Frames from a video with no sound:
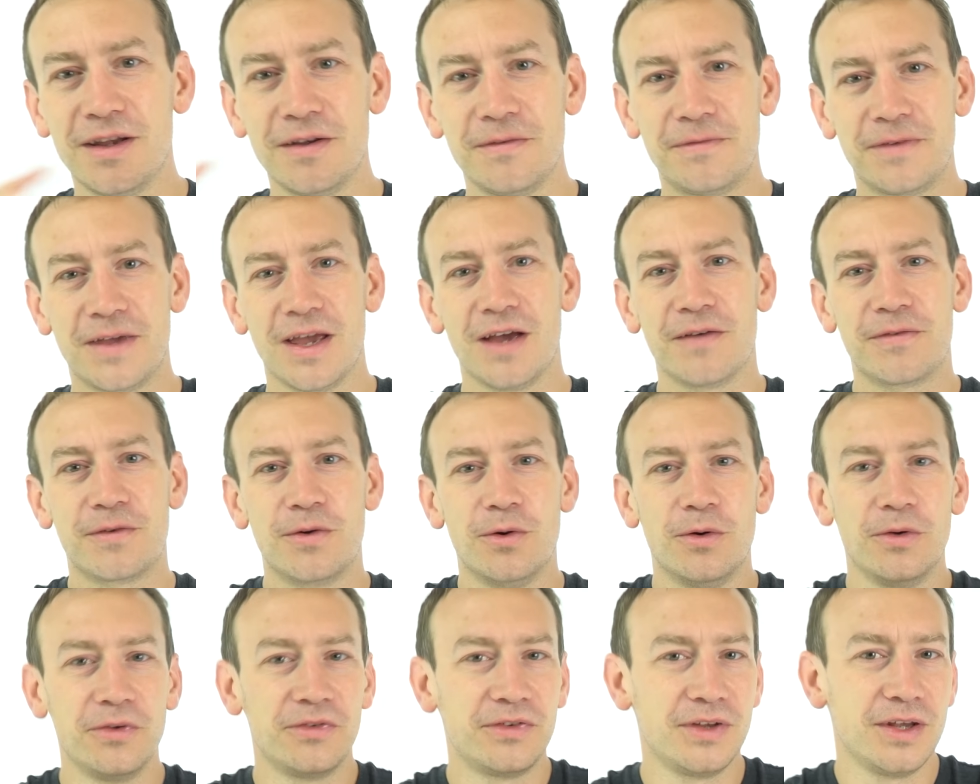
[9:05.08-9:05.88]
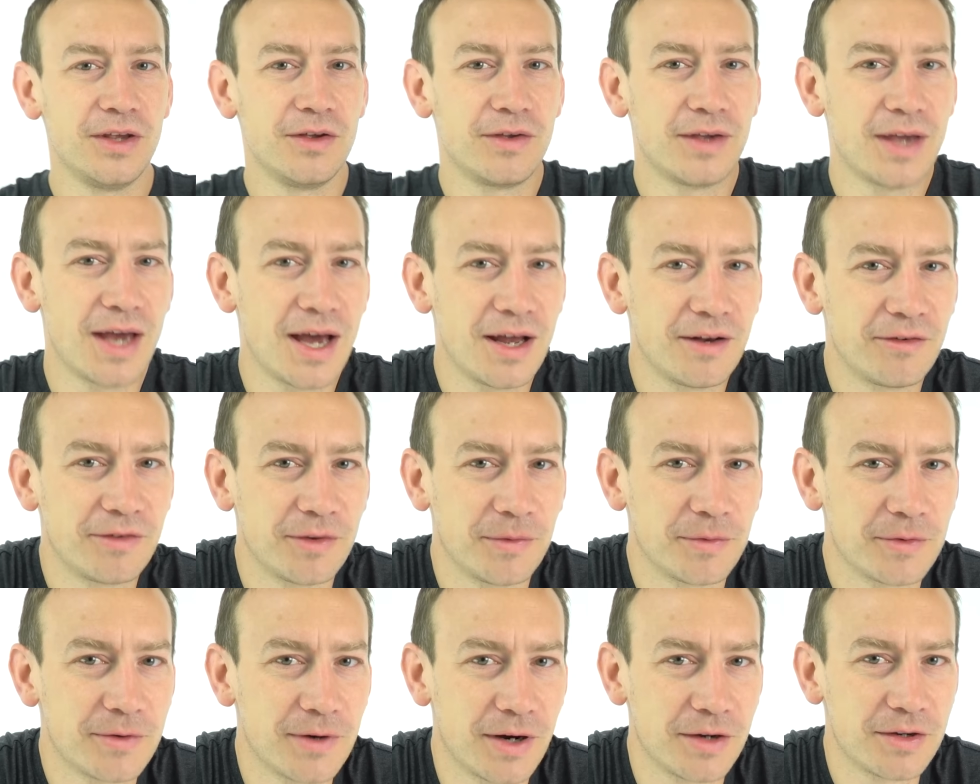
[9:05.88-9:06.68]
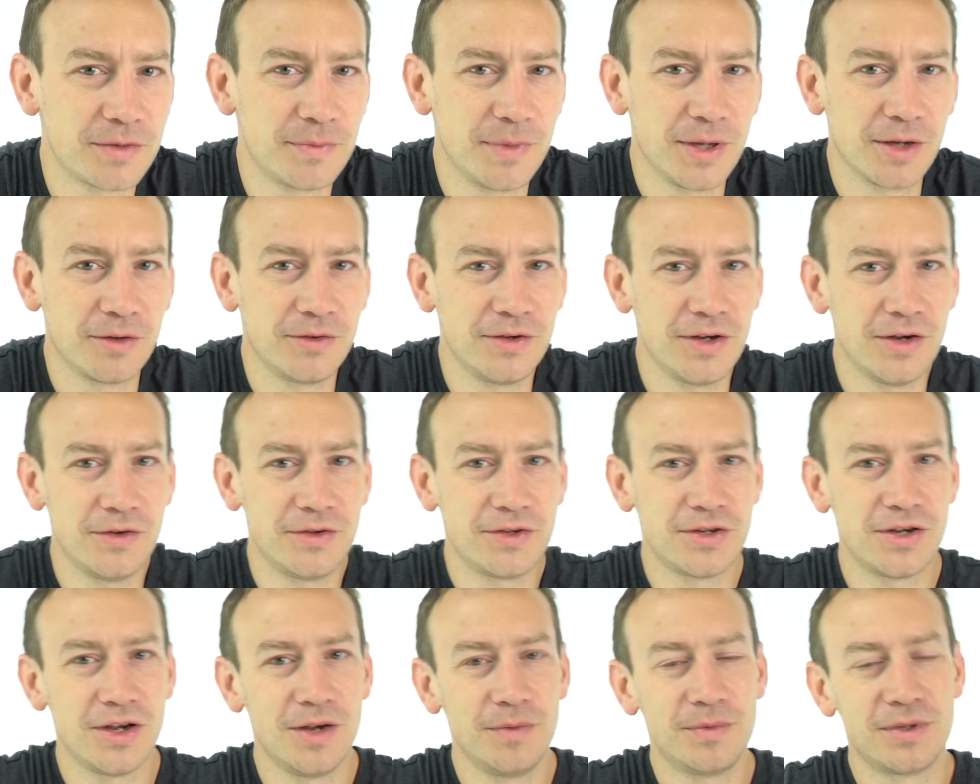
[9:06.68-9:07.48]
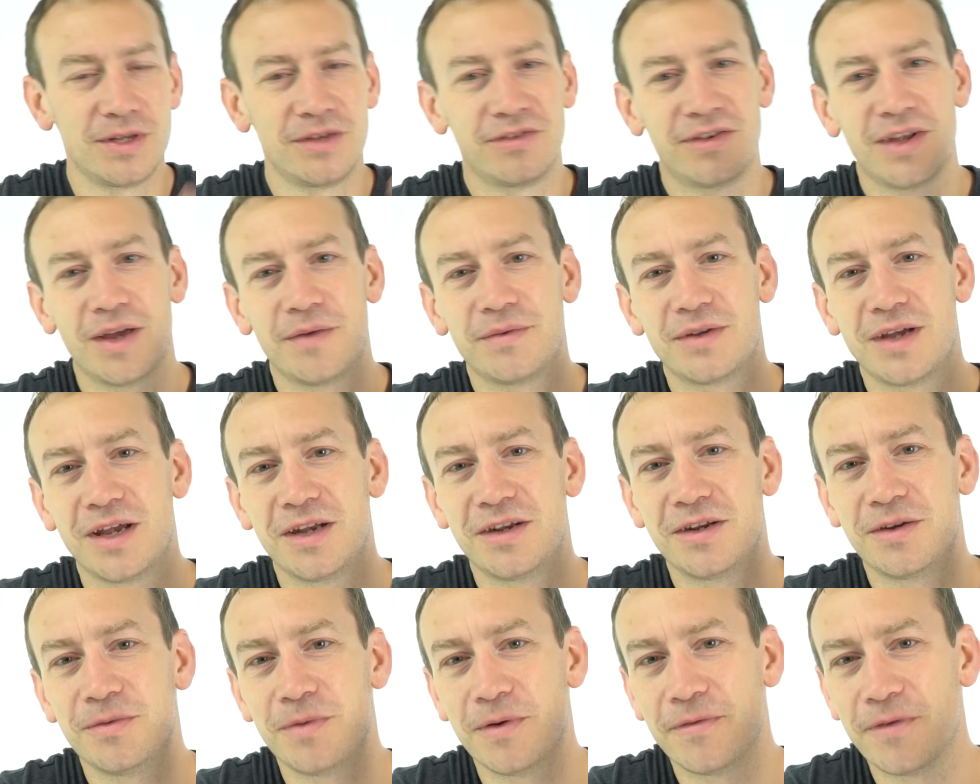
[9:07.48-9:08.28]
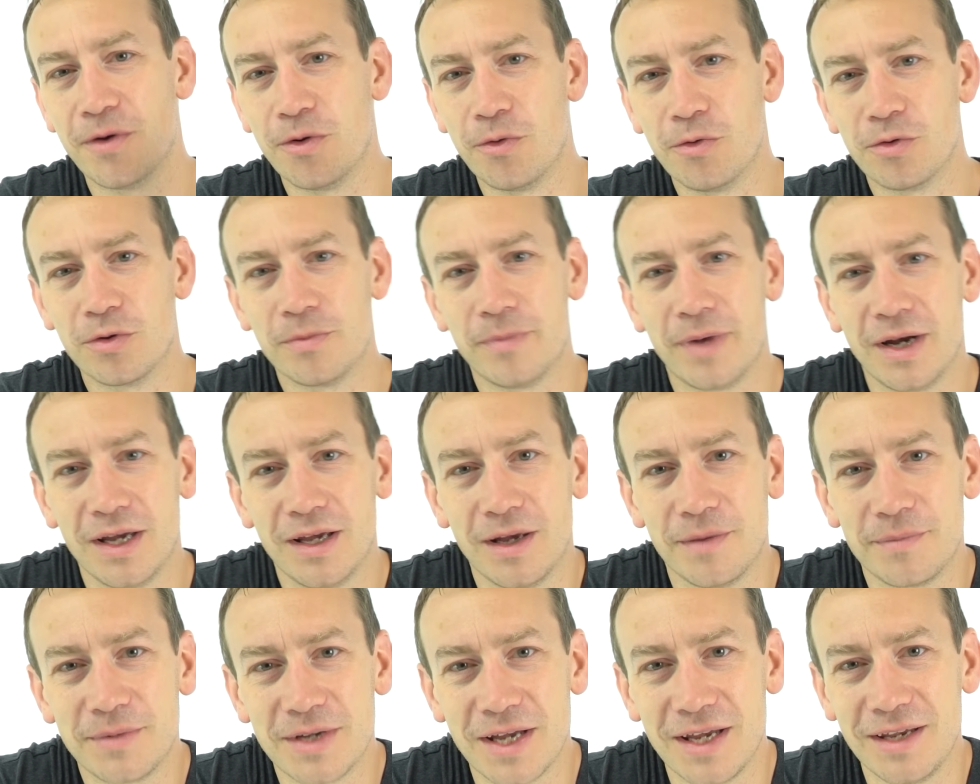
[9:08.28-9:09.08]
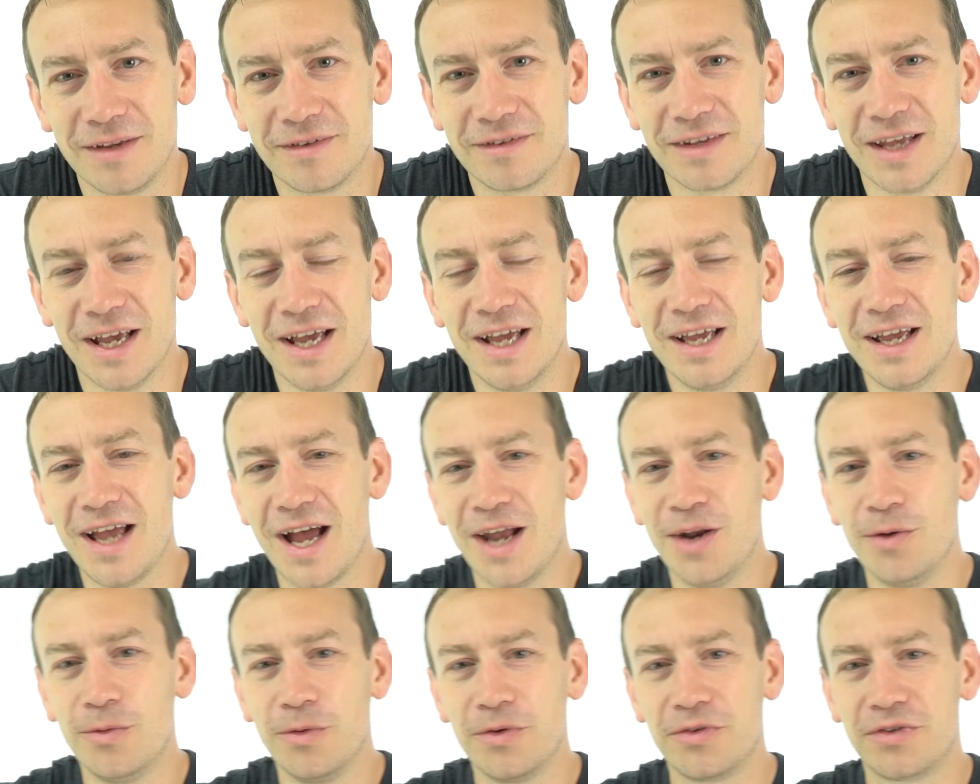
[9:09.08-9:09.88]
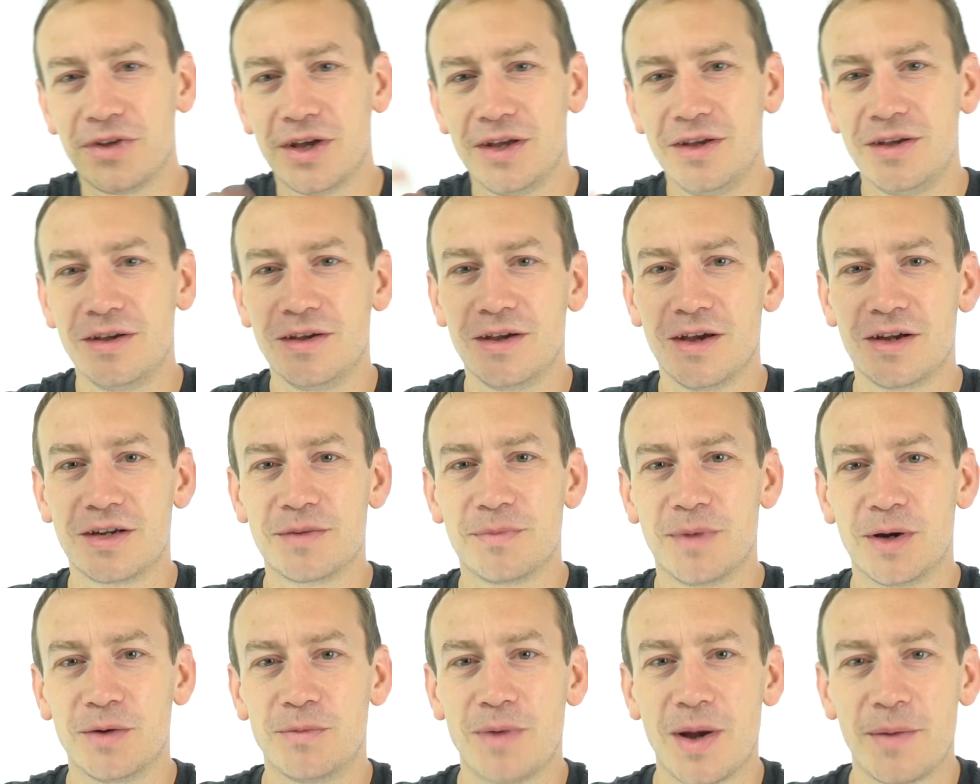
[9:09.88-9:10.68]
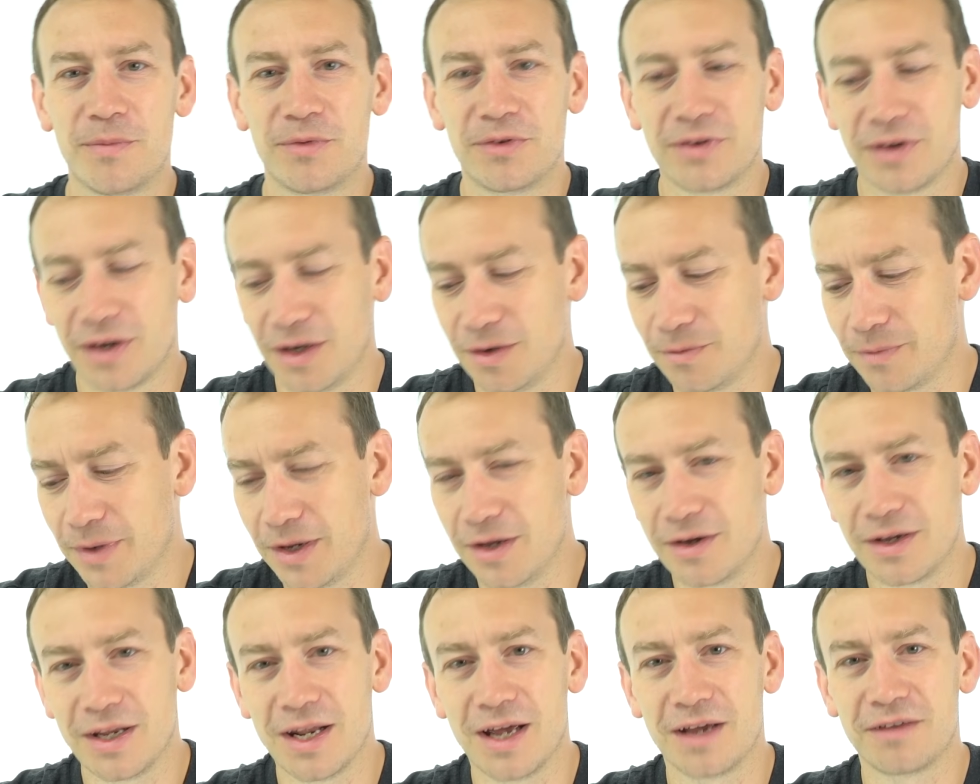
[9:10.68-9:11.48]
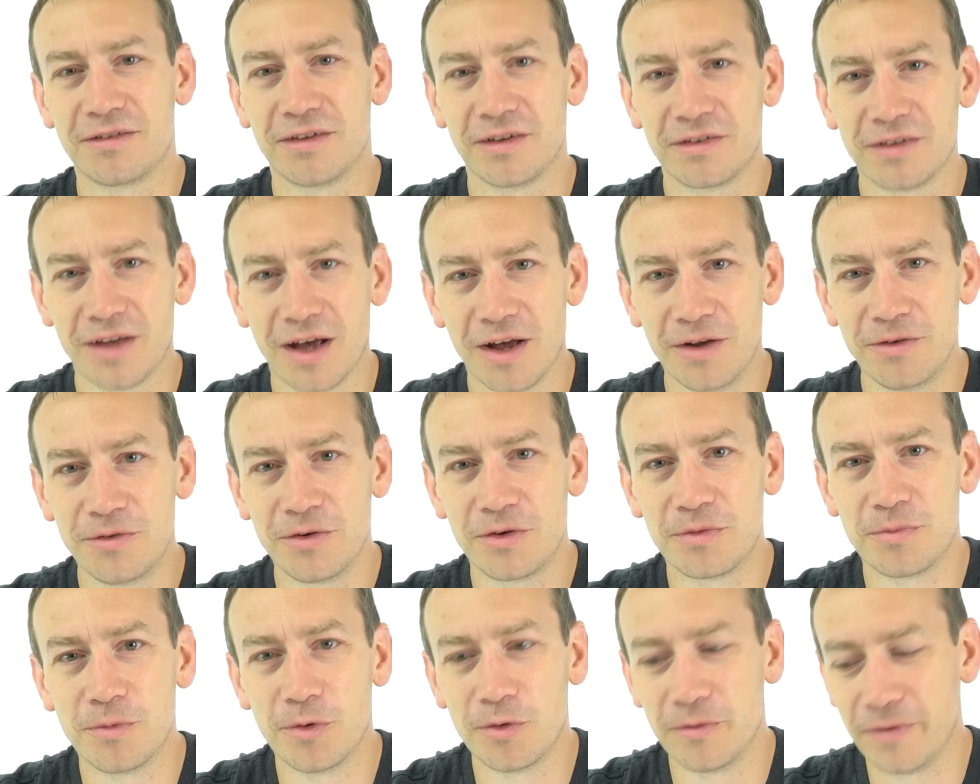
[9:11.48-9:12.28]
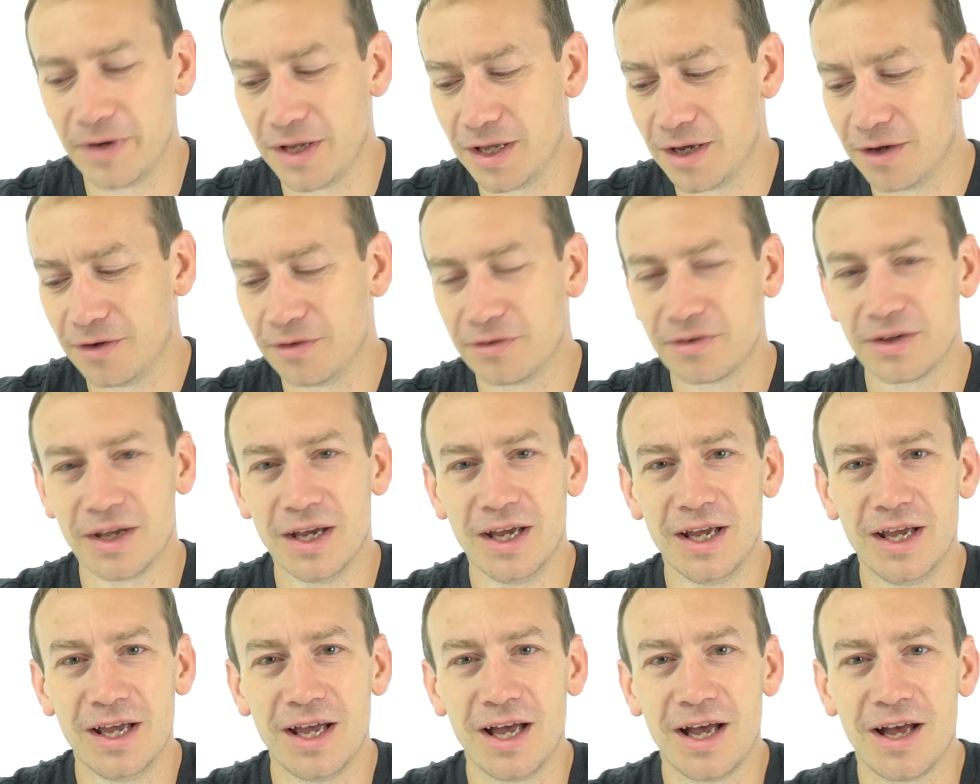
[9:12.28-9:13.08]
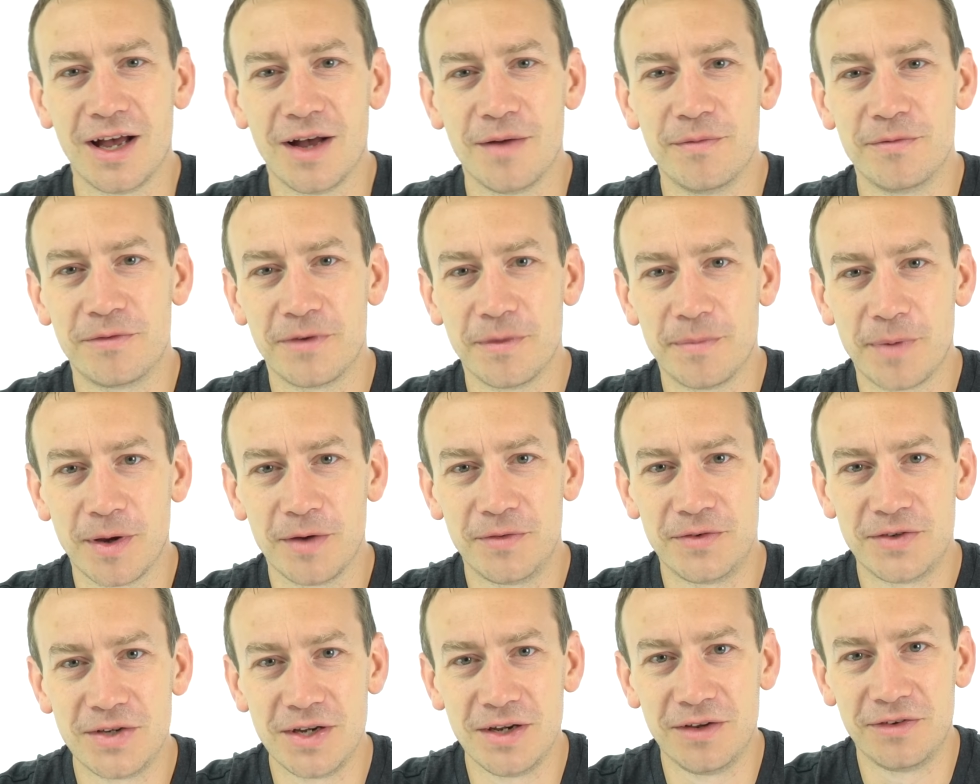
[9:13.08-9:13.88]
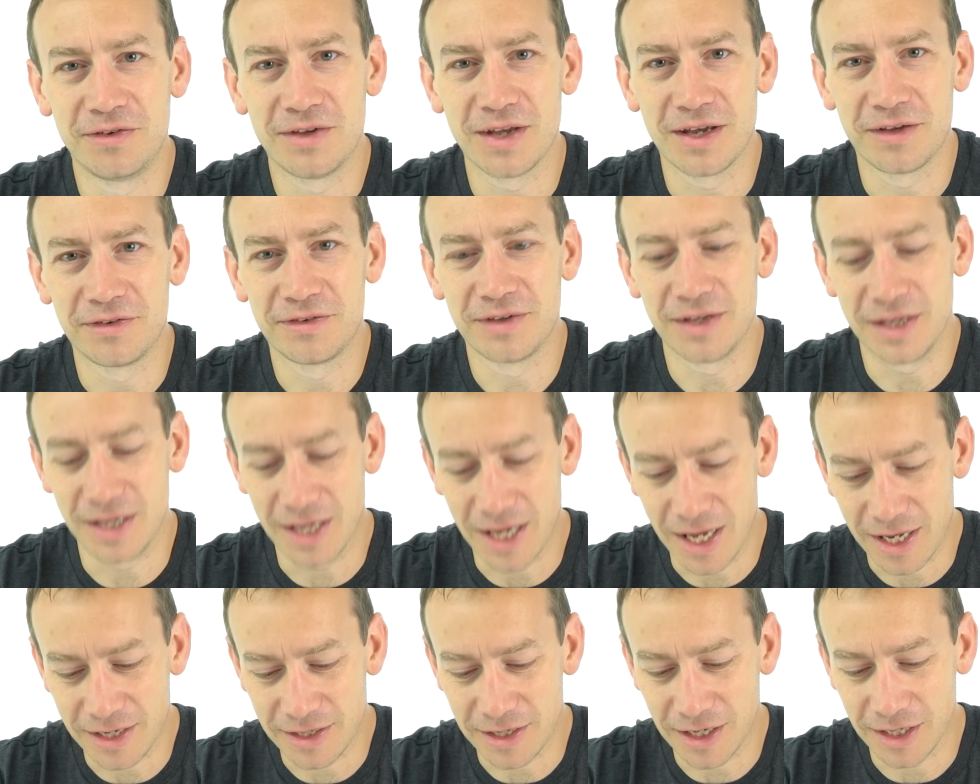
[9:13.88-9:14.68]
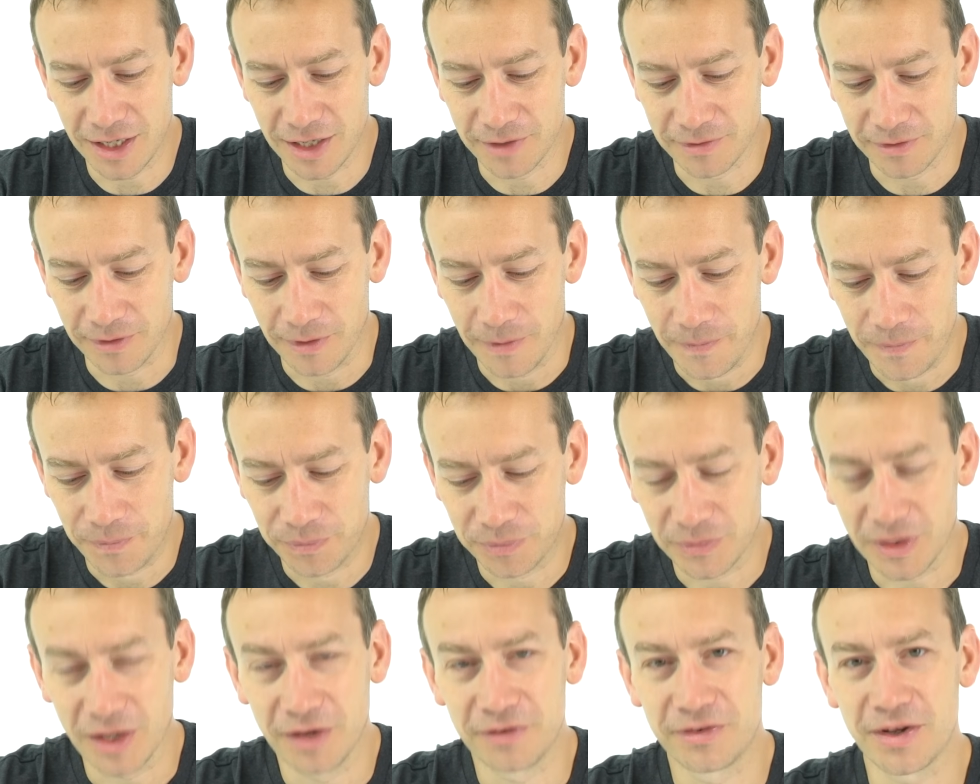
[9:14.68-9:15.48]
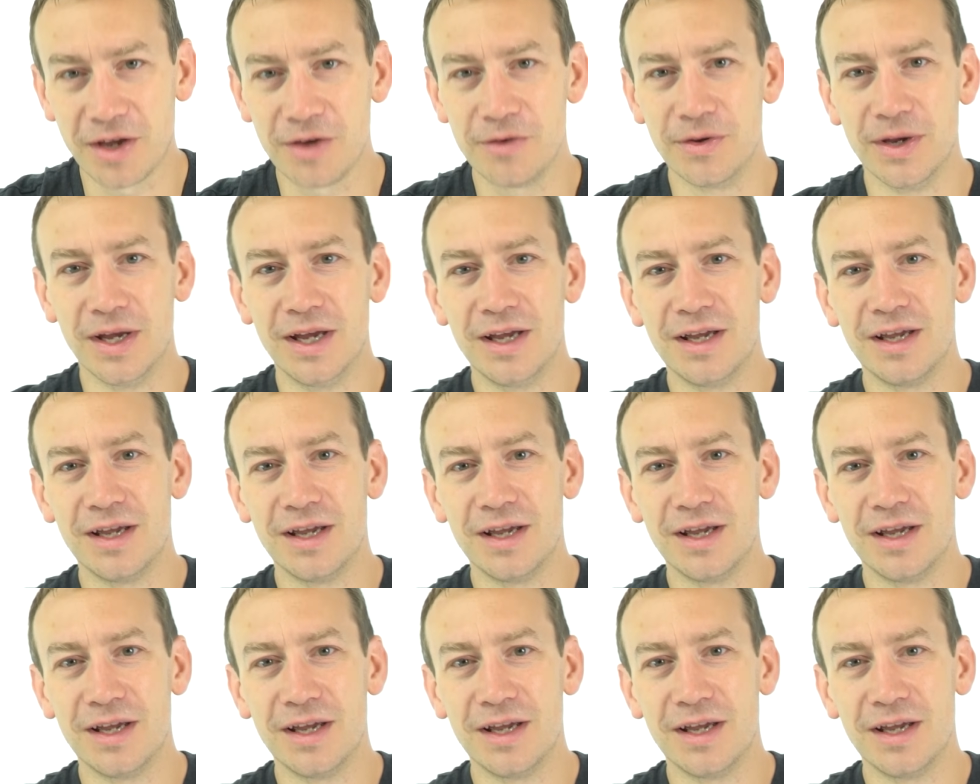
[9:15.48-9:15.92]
don't forget, of course, that you can subscribe to me on YouTube to stay updated with all of my updates. And also you can go to my website where you can access hundreds more videos um, for both GCSE and A-level. So